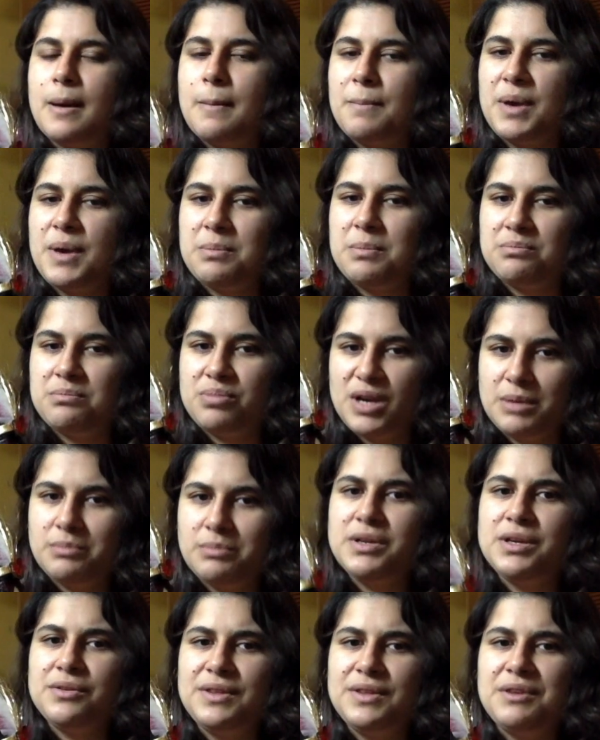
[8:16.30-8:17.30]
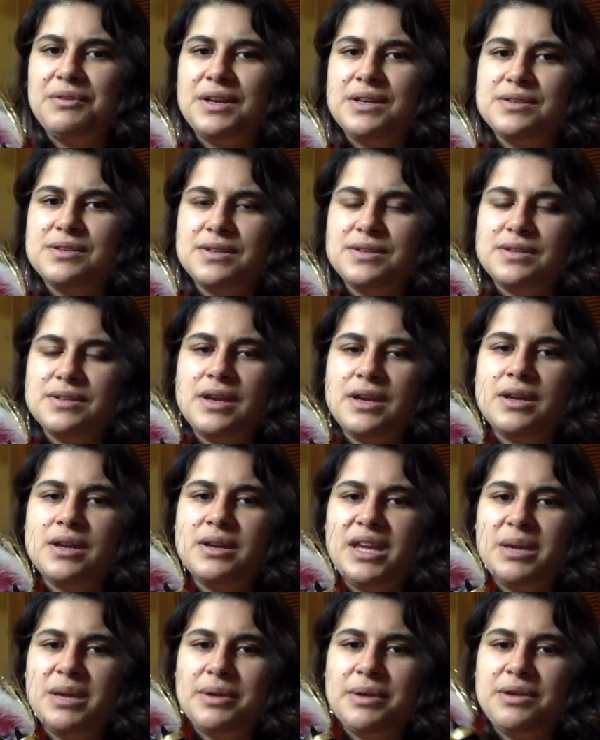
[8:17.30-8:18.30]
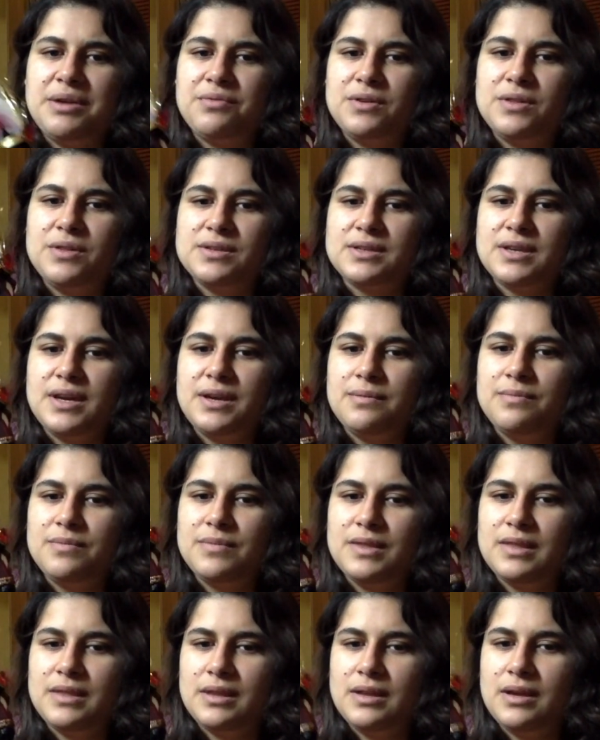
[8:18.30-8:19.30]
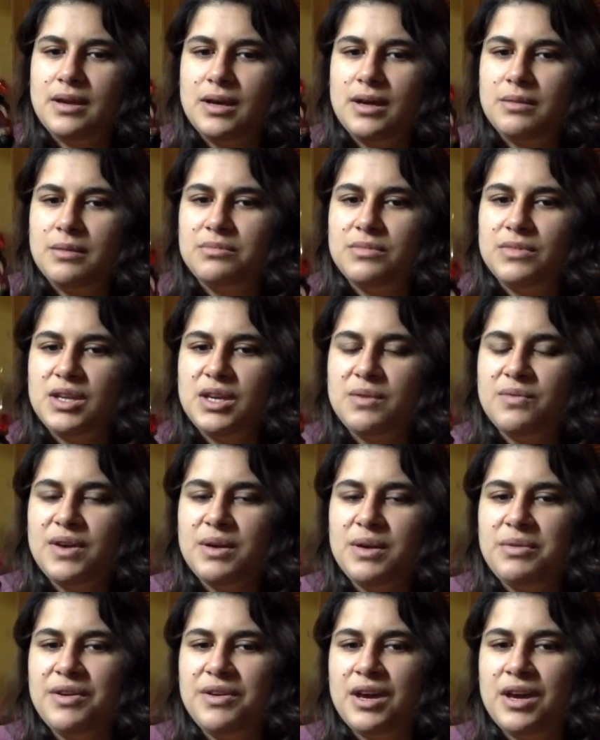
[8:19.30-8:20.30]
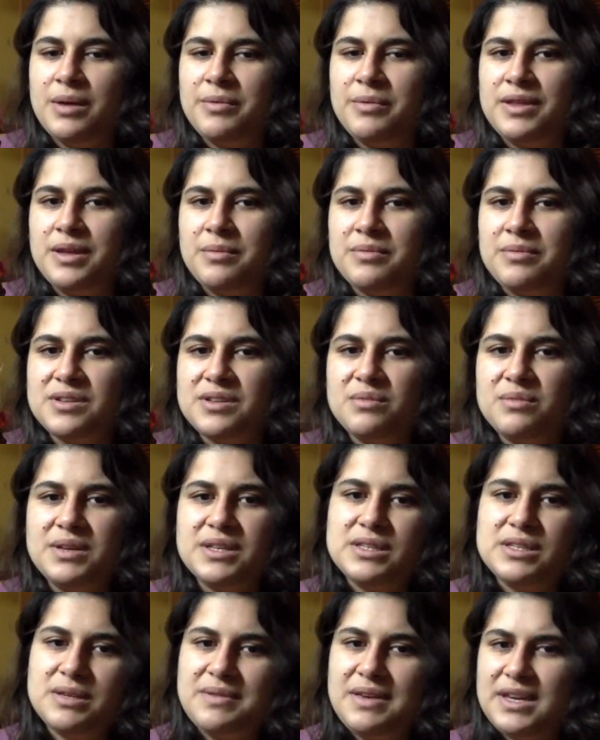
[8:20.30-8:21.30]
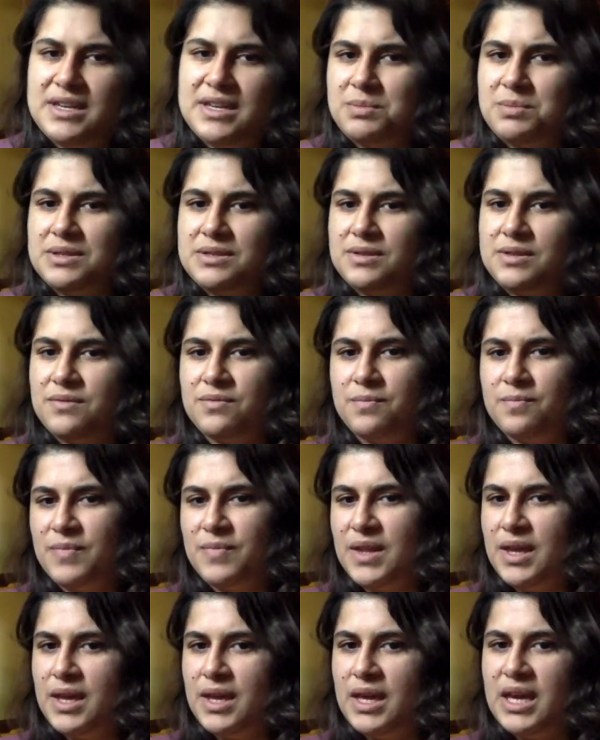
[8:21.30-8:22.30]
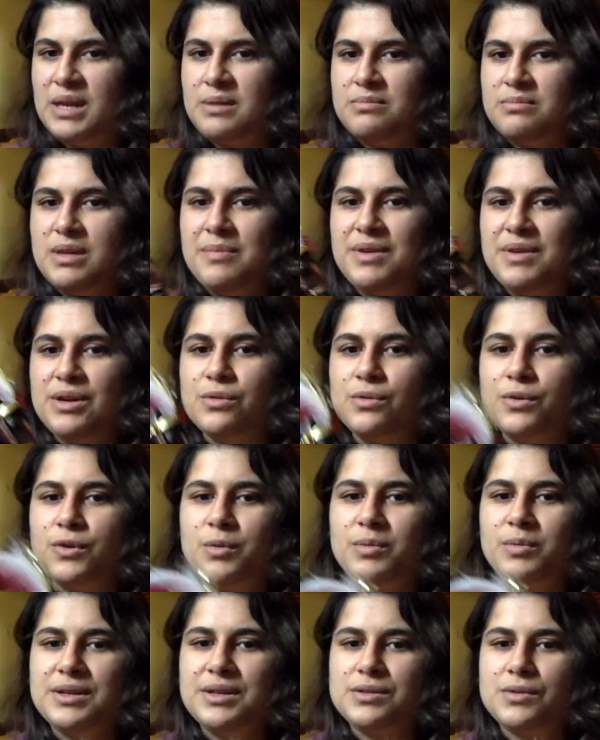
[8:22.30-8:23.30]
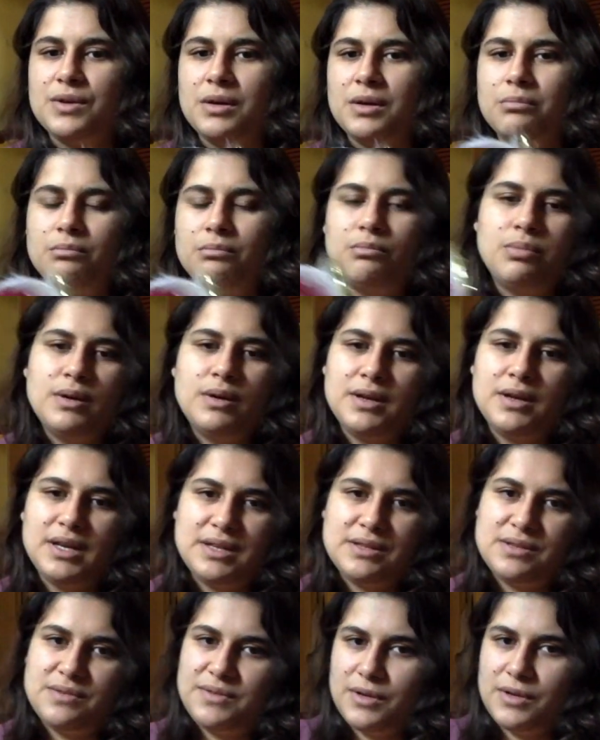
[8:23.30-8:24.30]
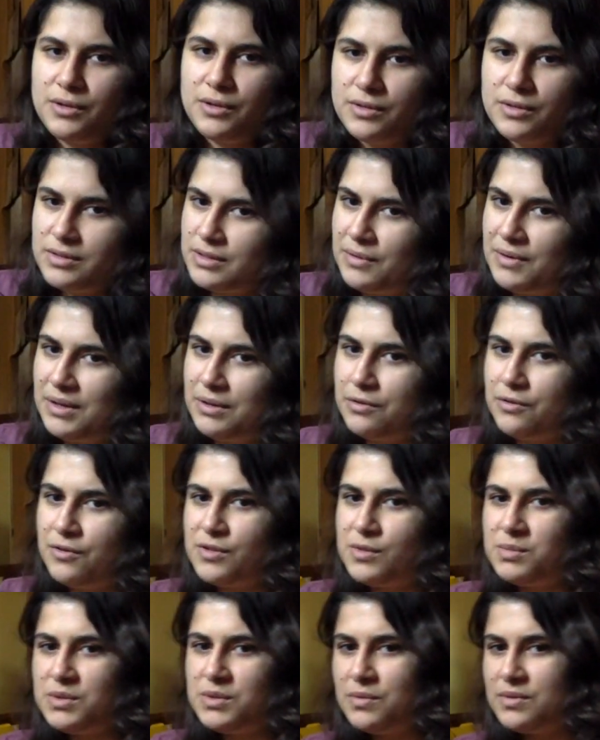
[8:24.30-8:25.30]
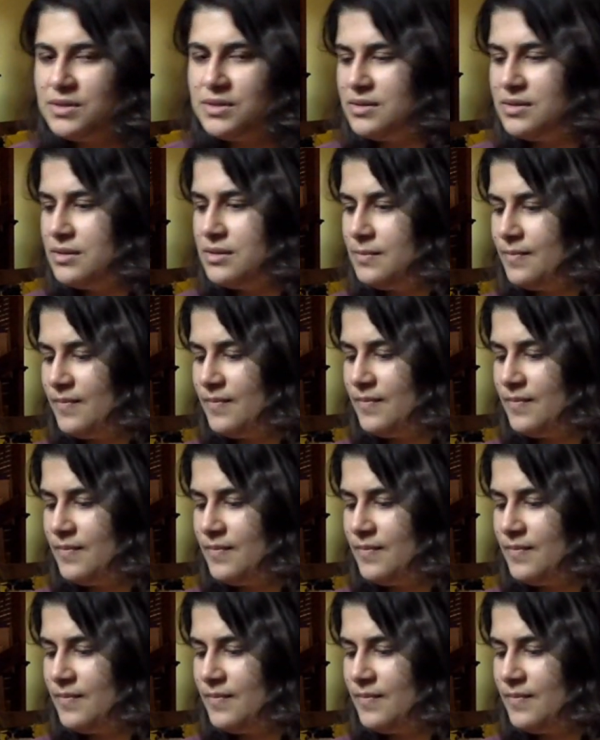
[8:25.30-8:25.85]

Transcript: But primarily Craigslist and eBay for this guy. You can find me on Amazon, but it's pretty expensive. And maybe your local bar store, but that's if you're selling Christmas horses.